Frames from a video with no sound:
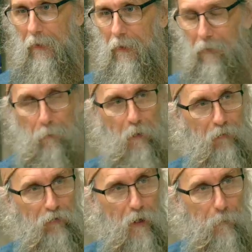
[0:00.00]
get into
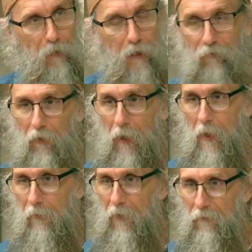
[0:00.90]
prophecy updates and
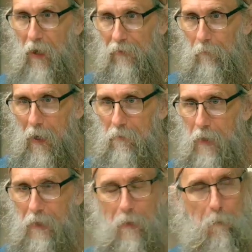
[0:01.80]
they've got their mind
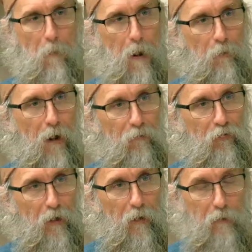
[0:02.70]
made up about prophecy.